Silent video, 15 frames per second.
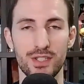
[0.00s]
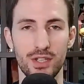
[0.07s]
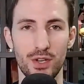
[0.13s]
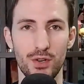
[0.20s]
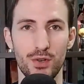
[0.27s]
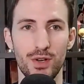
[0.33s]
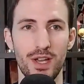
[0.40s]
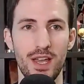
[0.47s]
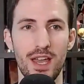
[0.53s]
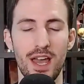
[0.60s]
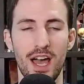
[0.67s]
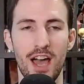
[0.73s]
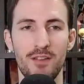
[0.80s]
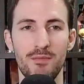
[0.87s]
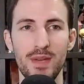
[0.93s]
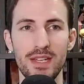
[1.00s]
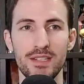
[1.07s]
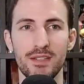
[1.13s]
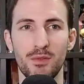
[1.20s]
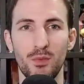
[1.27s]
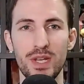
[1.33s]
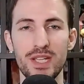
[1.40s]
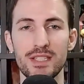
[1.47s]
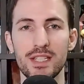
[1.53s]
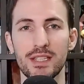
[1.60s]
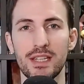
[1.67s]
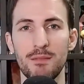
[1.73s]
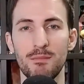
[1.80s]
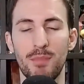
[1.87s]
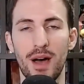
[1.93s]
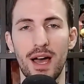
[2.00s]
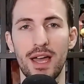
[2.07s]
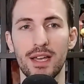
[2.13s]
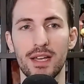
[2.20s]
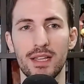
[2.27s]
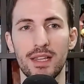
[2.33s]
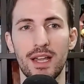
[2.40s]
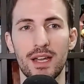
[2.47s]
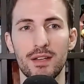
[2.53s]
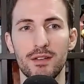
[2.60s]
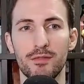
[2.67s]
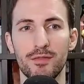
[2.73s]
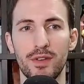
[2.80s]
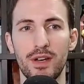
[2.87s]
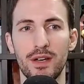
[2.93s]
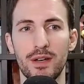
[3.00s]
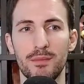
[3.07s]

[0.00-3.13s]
So I've been recently buying a lot of